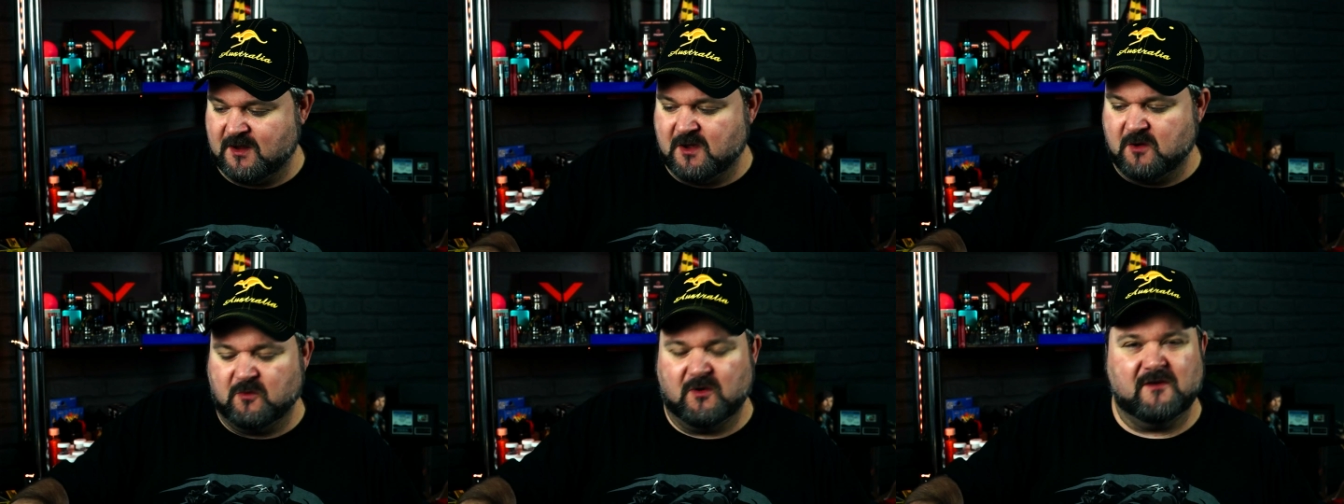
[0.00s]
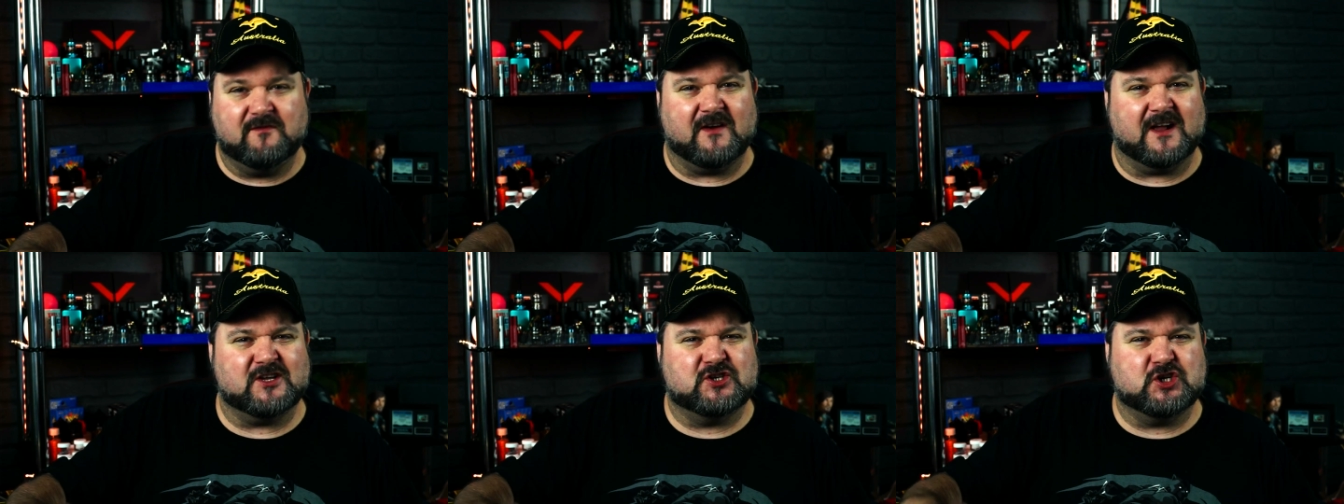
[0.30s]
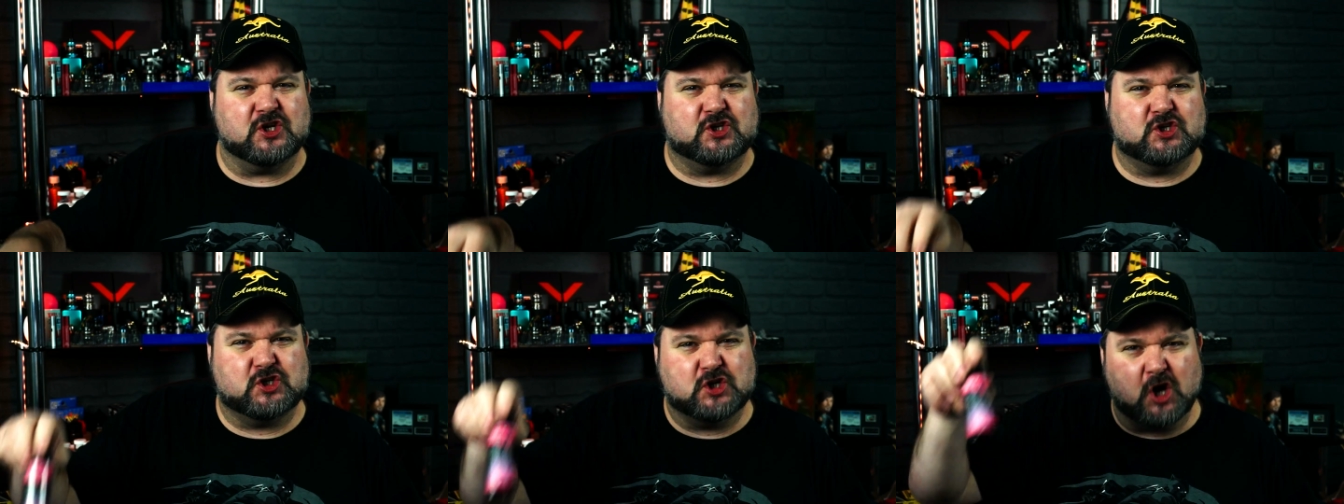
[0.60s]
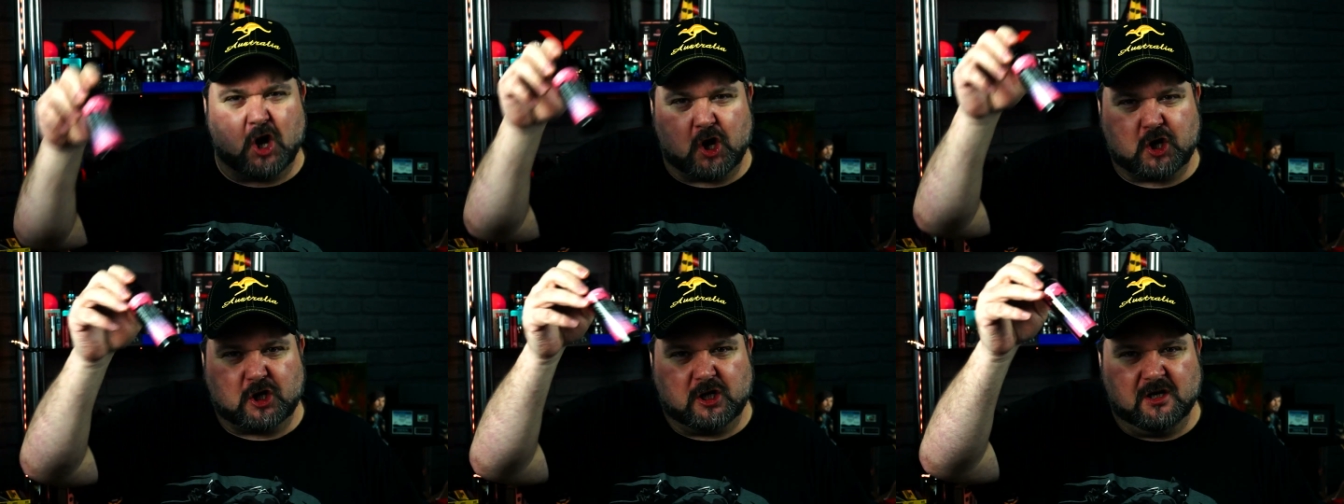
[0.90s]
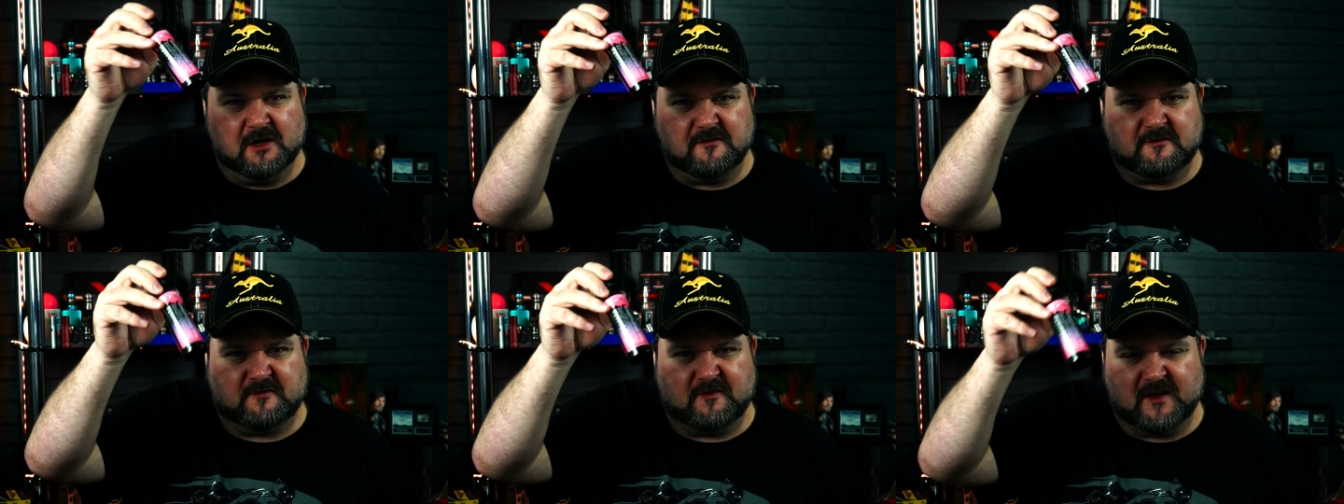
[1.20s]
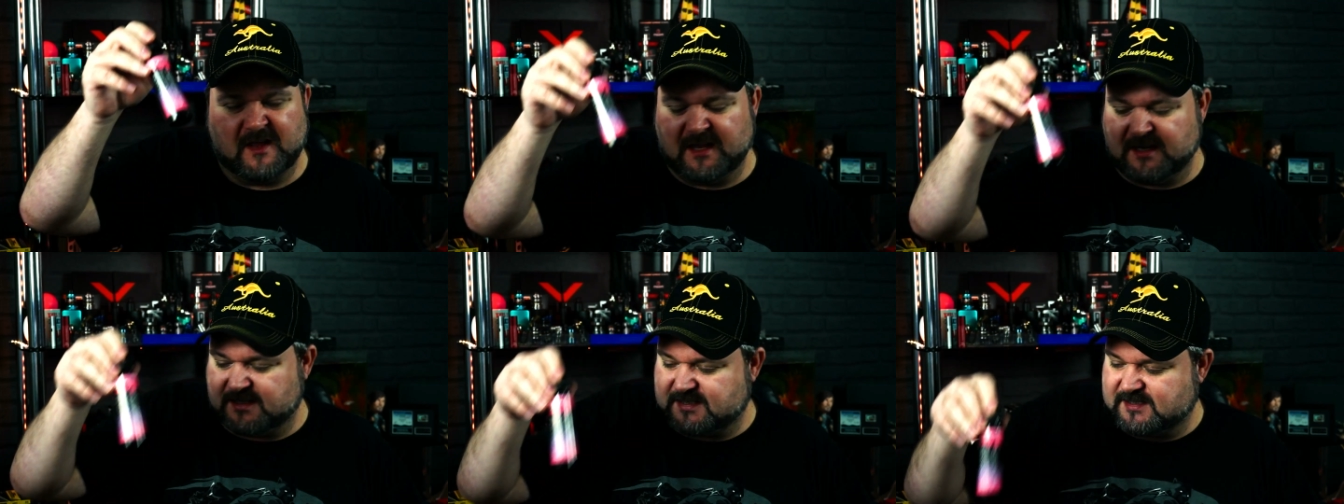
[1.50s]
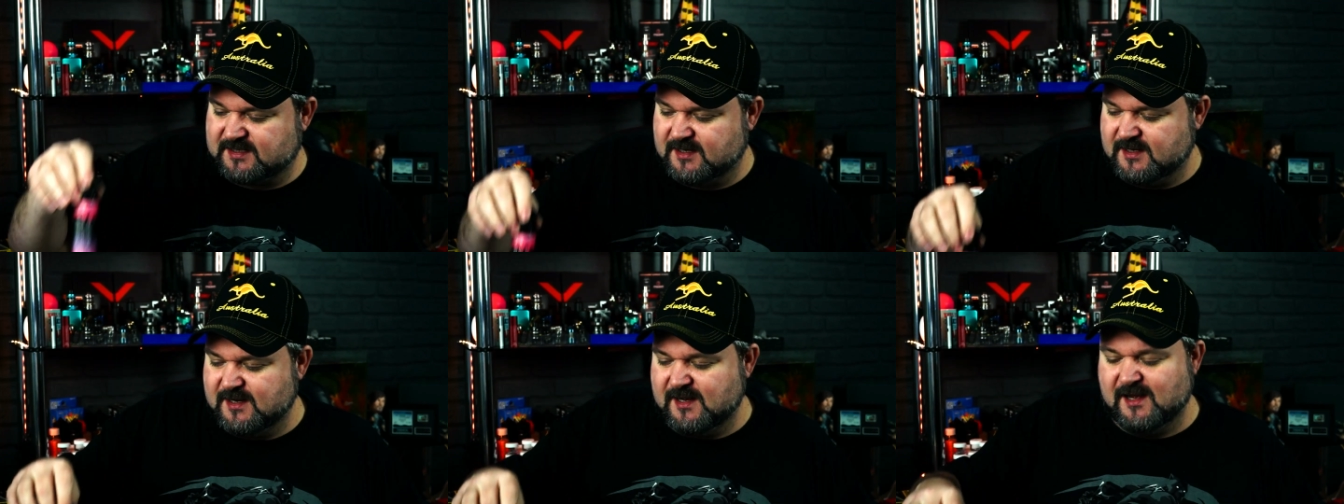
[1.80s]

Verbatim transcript: We've had your chocolate fix.